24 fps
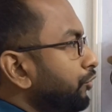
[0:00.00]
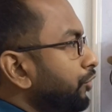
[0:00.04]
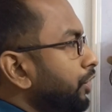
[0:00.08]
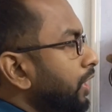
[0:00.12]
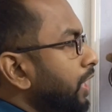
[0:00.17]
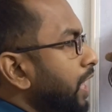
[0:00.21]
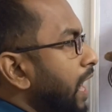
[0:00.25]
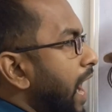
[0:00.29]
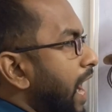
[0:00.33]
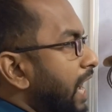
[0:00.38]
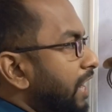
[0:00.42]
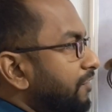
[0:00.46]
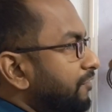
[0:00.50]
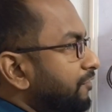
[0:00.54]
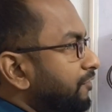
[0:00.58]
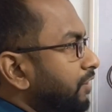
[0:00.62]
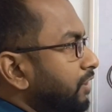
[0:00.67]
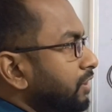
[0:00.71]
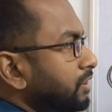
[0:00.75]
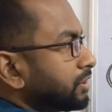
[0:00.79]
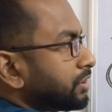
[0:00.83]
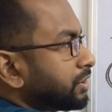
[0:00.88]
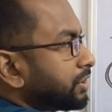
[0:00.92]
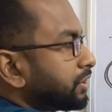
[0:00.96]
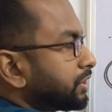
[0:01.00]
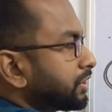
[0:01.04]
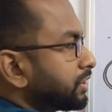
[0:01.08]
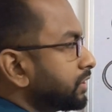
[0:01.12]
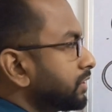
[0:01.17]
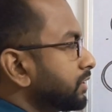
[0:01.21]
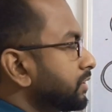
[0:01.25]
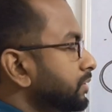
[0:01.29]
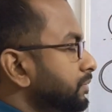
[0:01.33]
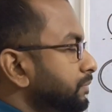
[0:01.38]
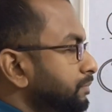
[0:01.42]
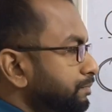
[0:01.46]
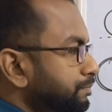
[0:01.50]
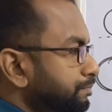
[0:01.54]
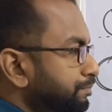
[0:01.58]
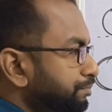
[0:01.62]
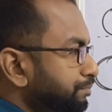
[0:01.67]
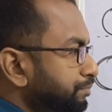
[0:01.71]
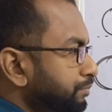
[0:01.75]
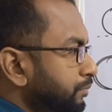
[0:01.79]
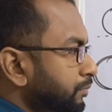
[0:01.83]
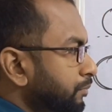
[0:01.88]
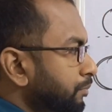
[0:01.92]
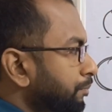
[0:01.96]
will advance
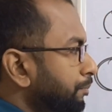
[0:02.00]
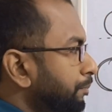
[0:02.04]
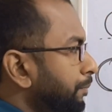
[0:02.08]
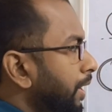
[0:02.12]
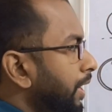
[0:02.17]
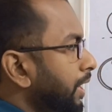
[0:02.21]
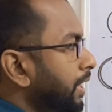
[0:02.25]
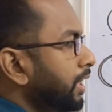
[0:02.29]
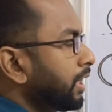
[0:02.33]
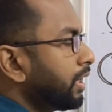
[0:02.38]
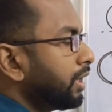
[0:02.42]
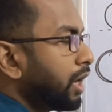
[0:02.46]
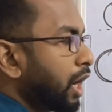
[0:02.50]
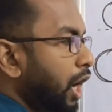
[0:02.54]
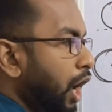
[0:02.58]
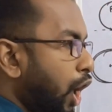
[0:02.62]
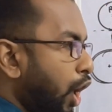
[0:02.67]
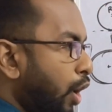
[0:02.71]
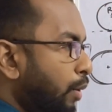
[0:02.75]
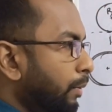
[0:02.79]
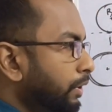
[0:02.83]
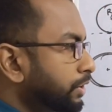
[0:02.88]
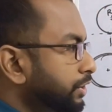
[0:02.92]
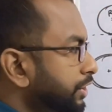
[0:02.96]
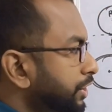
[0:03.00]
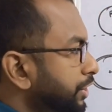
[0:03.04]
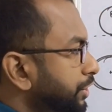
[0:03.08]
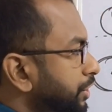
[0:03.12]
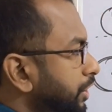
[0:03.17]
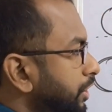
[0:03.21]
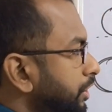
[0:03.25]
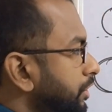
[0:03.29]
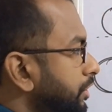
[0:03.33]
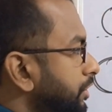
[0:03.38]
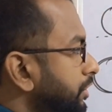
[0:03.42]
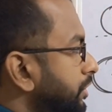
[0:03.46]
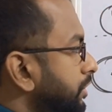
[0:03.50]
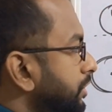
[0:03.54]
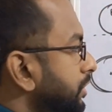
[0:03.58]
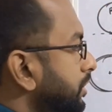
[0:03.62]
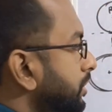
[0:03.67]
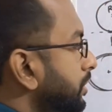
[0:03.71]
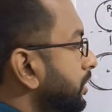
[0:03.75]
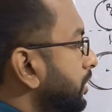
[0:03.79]
by how much distance?